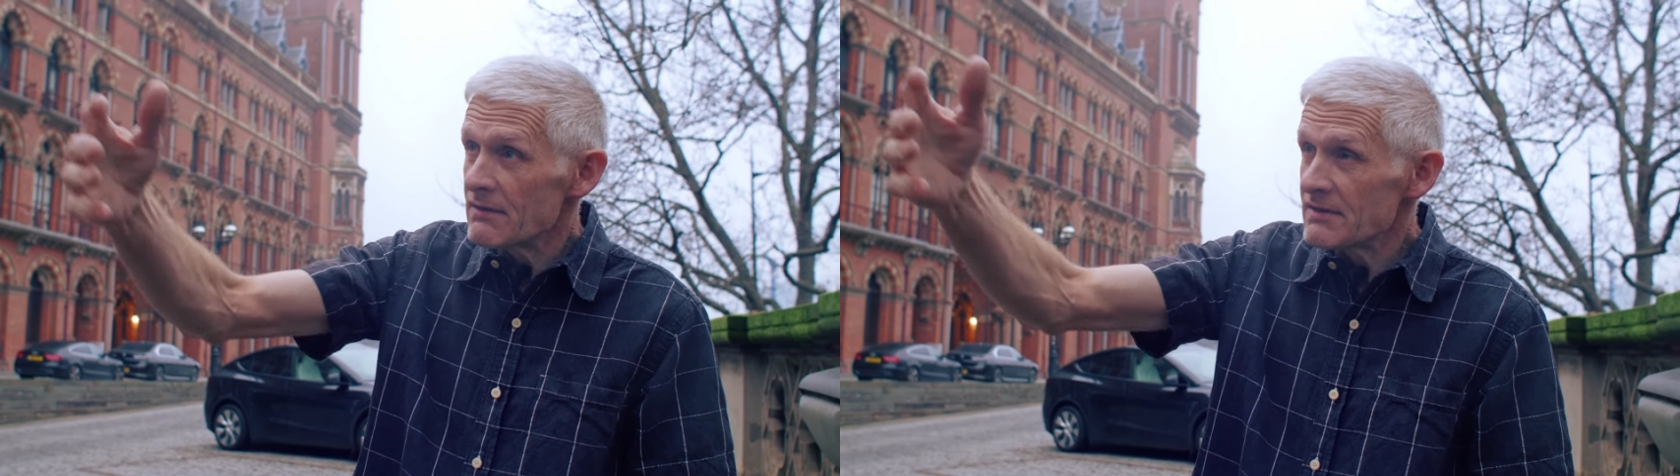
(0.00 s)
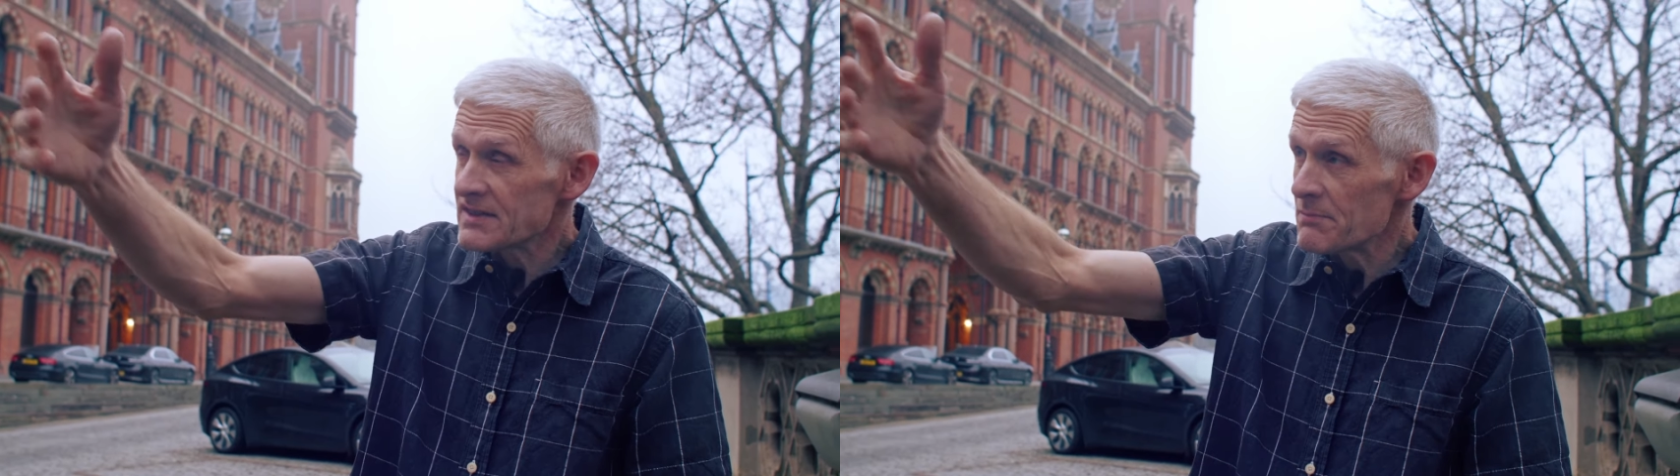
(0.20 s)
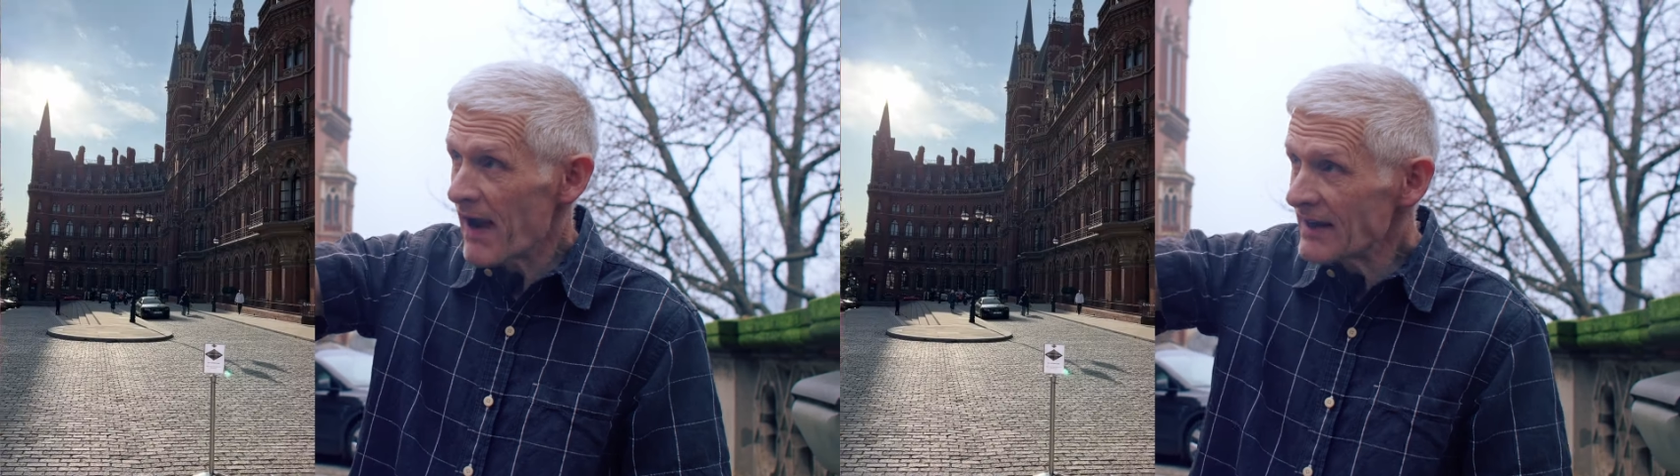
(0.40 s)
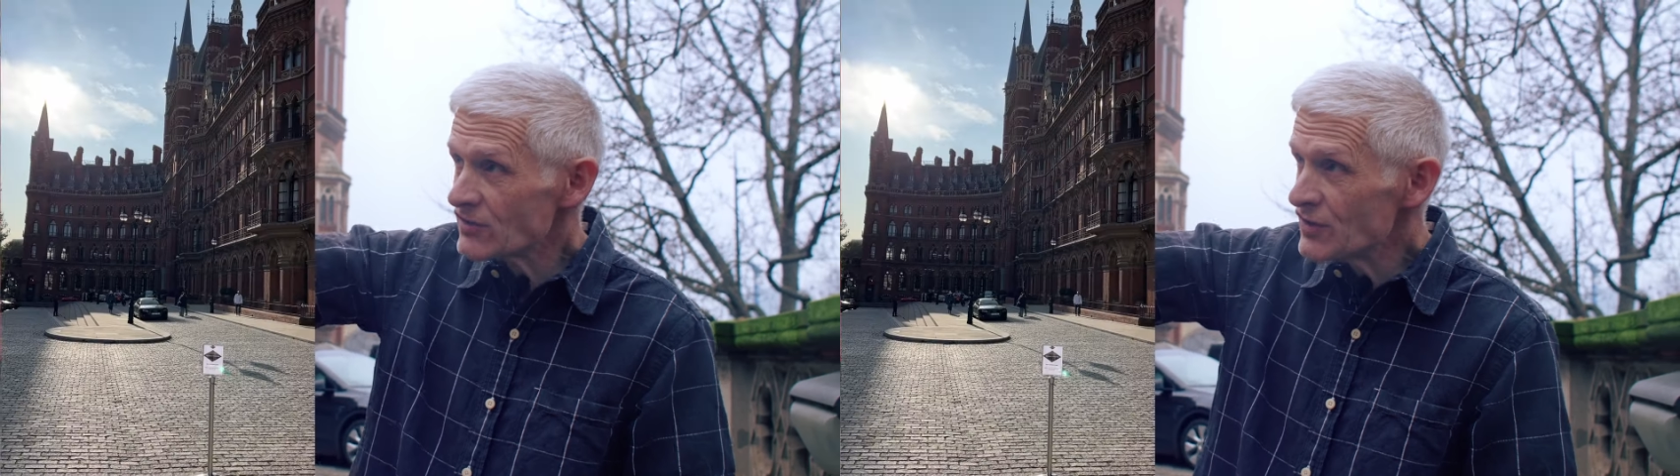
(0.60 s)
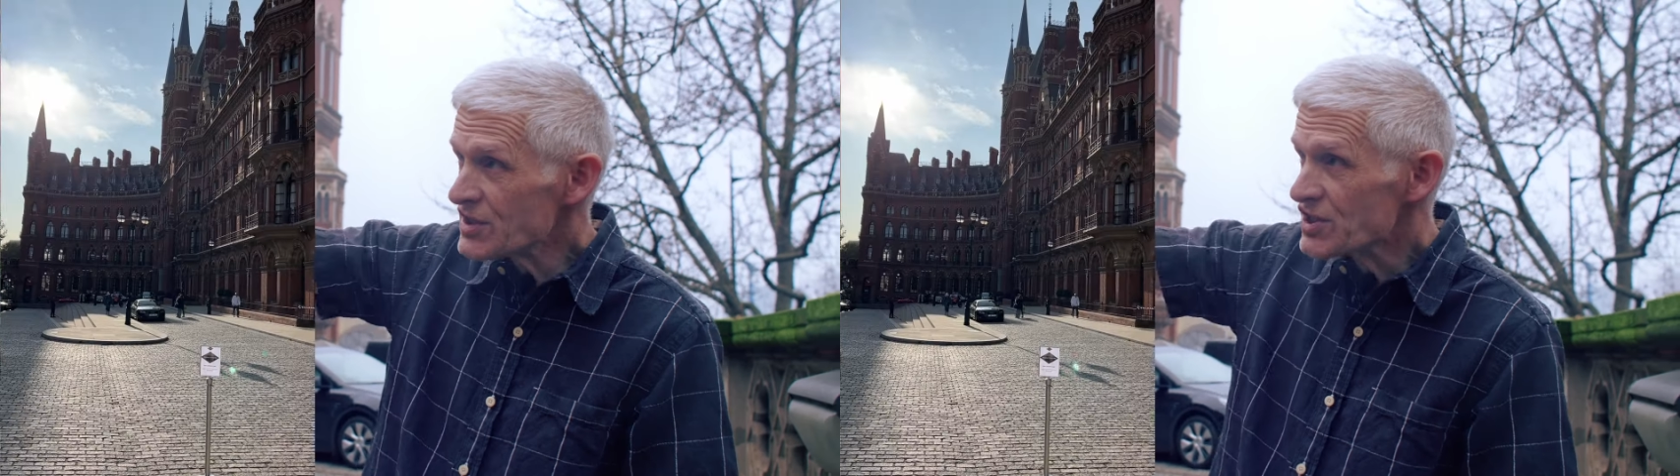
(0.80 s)
St
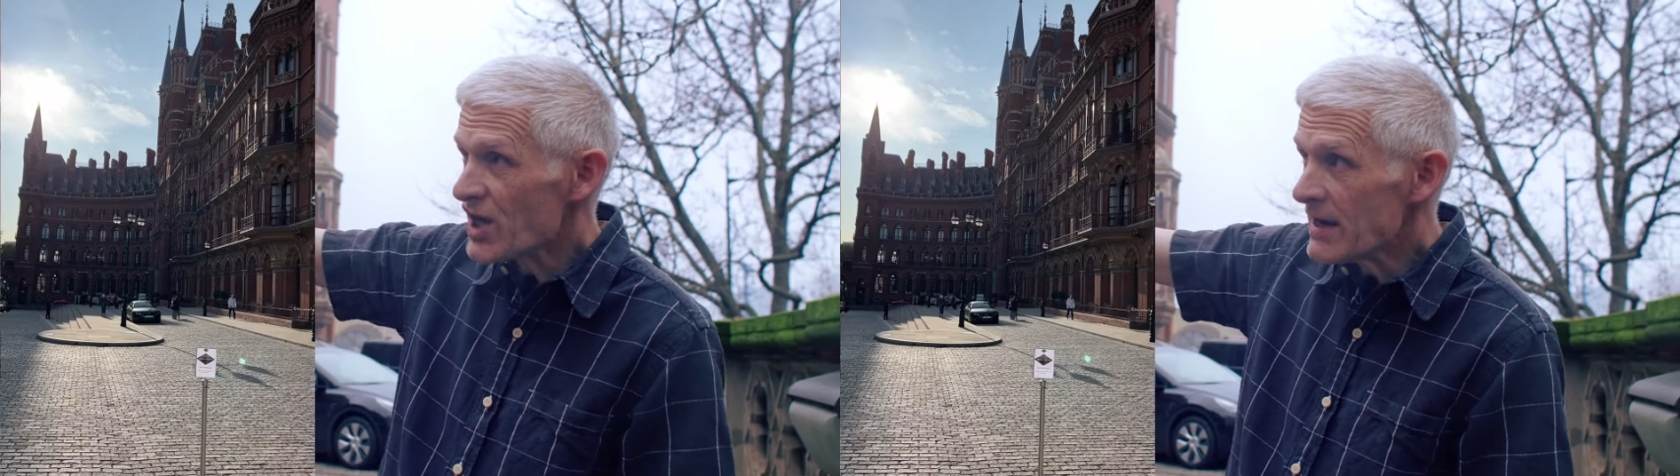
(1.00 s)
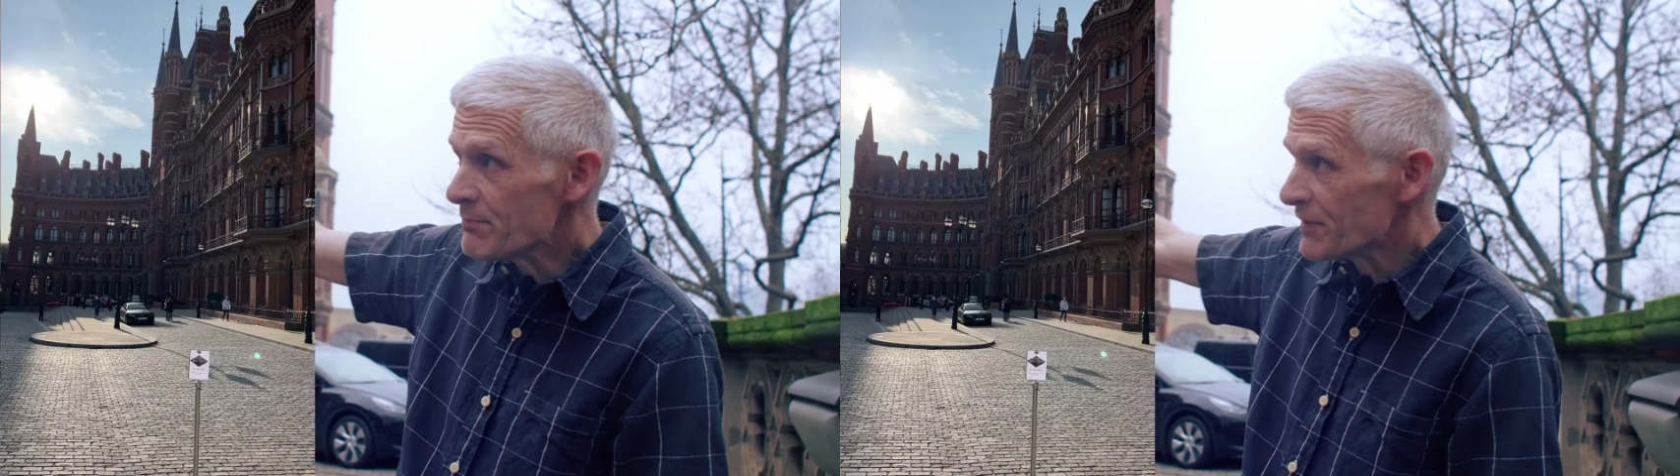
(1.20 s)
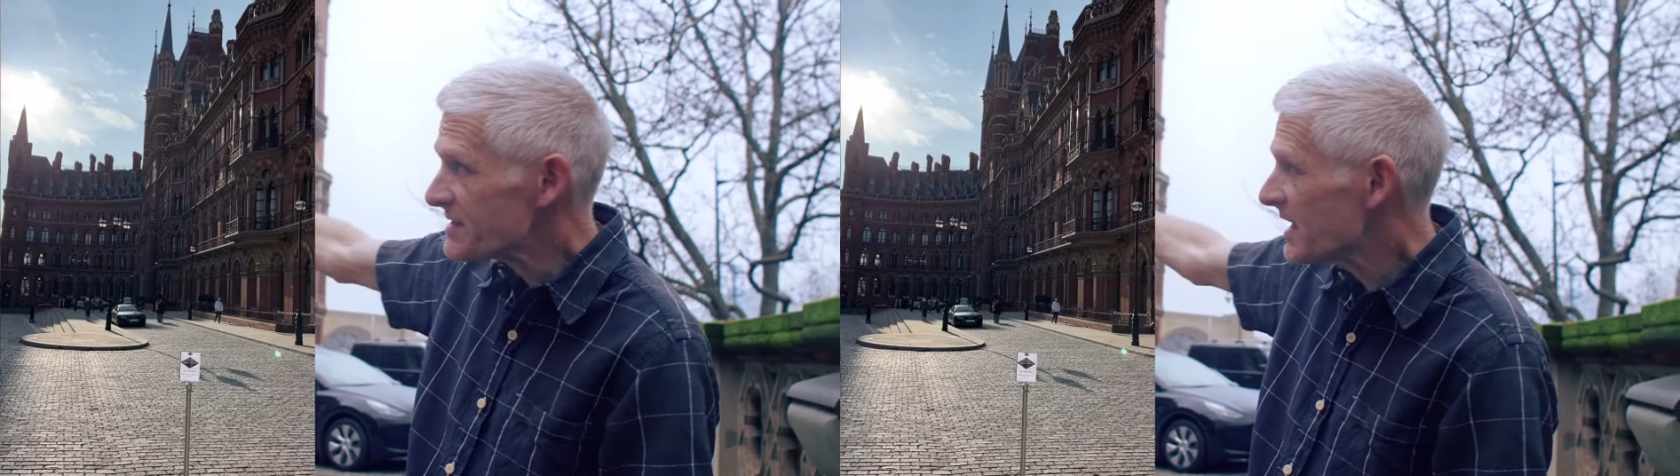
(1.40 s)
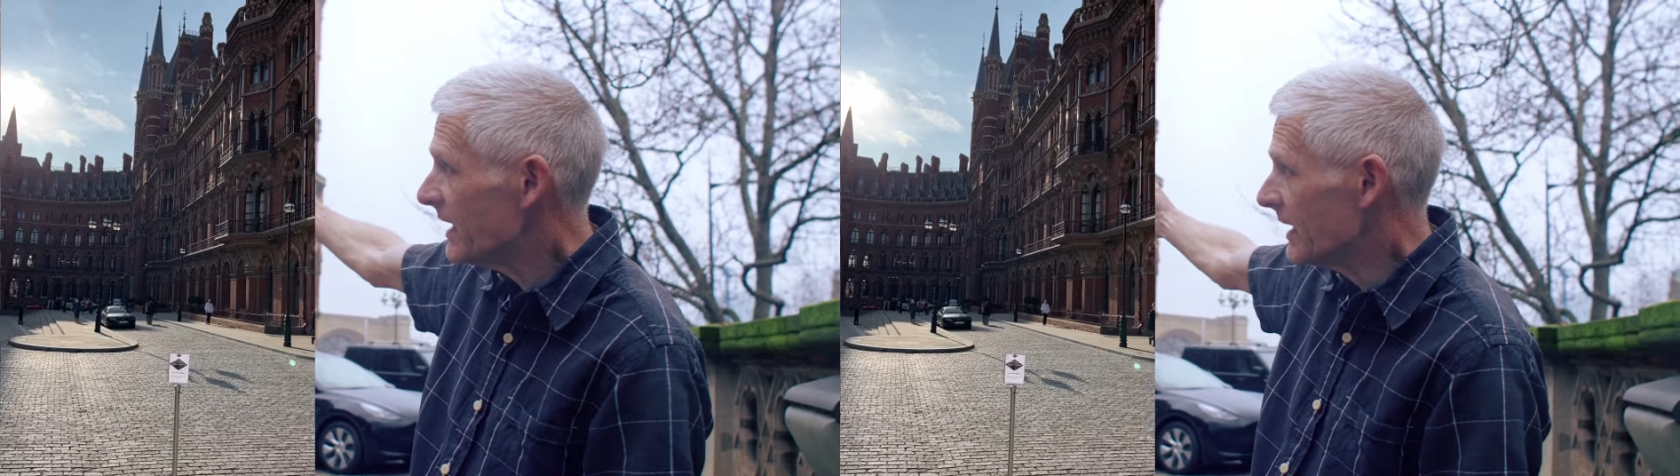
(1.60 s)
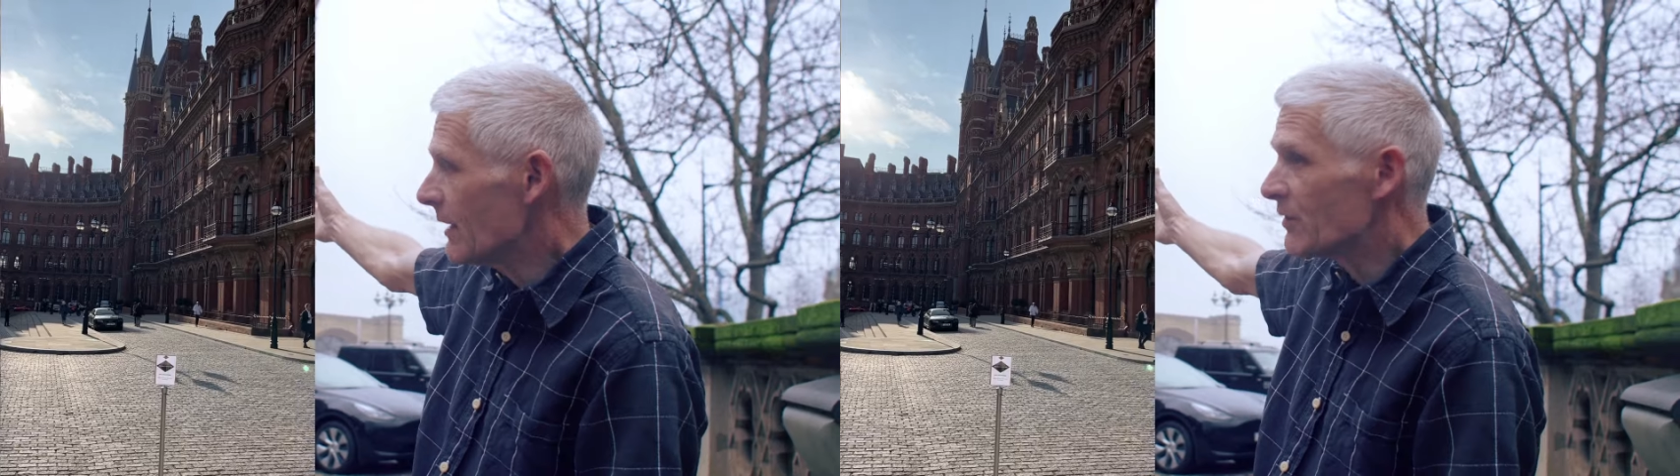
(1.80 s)
Pancras Chambers
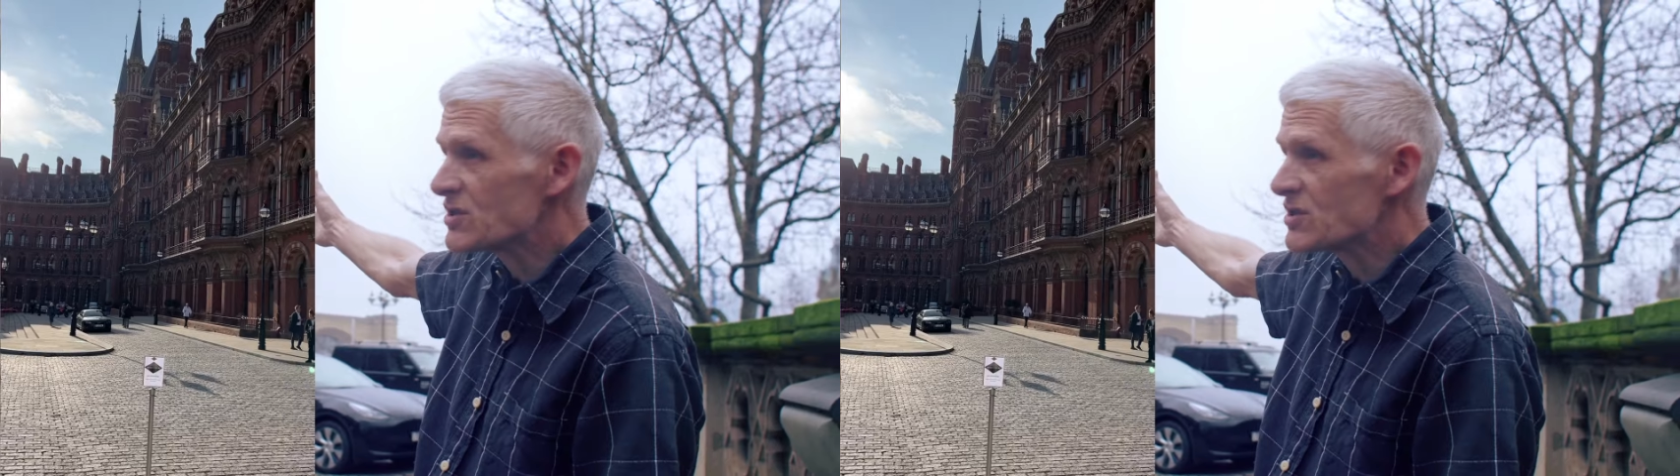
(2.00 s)
here